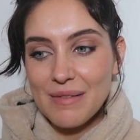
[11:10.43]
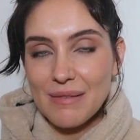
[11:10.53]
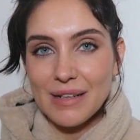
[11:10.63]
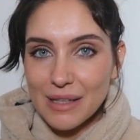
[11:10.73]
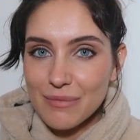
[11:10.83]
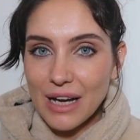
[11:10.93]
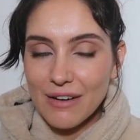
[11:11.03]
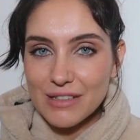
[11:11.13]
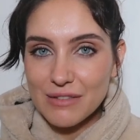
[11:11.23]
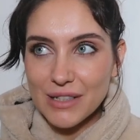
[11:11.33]
I'm like
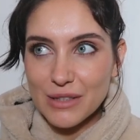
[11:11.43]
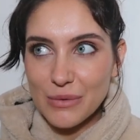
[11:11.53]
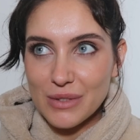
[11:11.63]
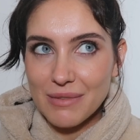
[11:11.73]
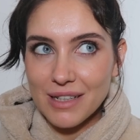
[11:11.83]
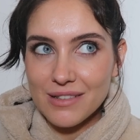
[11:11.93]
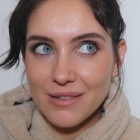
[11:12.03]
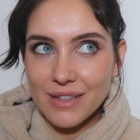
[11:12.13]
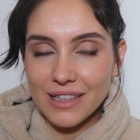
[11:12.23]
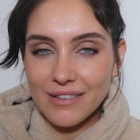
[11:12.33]
embarrassed with my toes a bit so
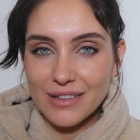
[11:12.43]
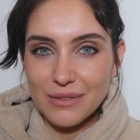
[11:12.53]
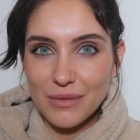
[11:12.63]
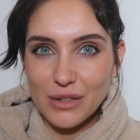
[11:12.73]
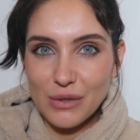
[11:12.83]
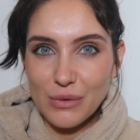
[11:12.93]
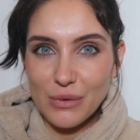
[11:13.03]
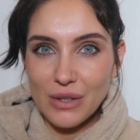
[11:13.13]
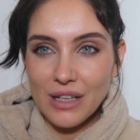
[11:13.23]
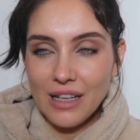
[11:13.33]
I'm like oh, I don't want to
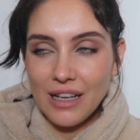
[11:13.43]
go